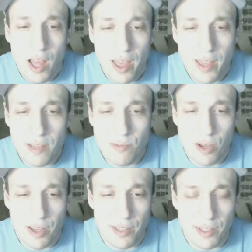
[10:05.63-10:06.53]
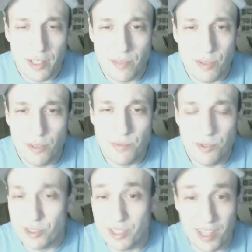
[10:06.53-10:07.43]
Anyway, let me,
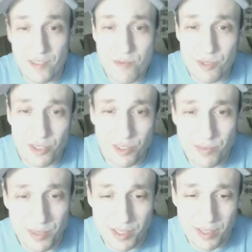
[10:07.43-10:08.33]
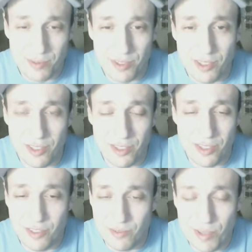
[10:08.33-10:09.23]
because like everyone's going to become is
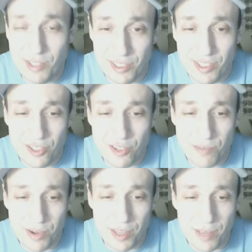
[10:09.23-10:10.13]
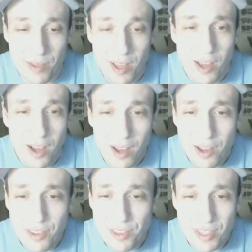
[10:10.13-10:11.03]
in, basically injured by them.
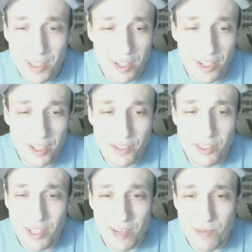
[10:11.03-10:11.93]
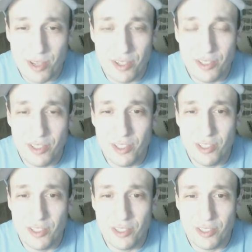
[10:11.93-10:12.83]
Other thing I don't care about
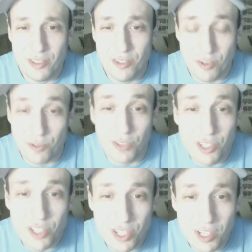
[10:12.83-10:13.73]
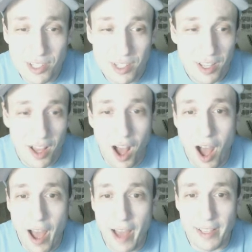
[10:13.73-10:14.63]
is your religion.
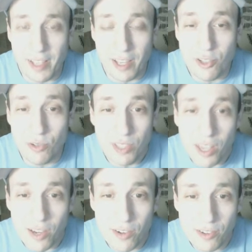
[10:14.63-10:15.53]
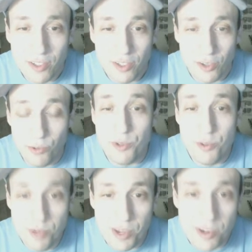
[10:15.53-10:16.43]
I don't care. Oh,
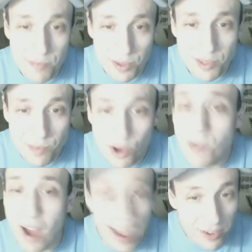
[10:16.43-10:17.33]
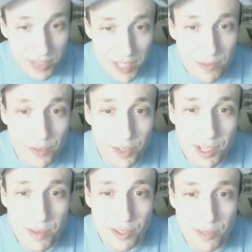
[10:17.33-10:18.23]
you care about the Pope? I don't give a fuck
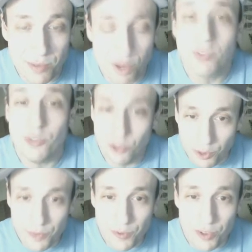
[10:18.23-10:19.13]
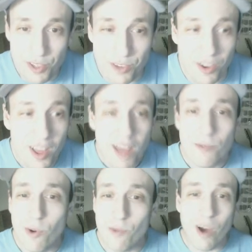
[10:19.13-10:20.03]
about the Pope. Good for you.
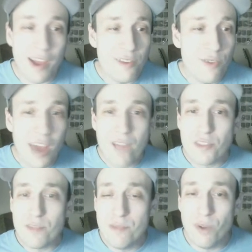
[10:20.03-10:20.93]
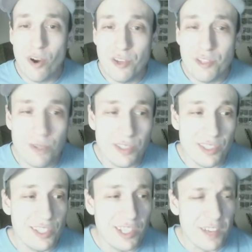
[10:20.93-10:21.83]
Well, why do I have to be bothered with
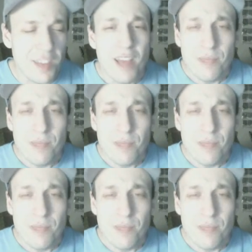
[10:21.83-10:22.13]
this stuff?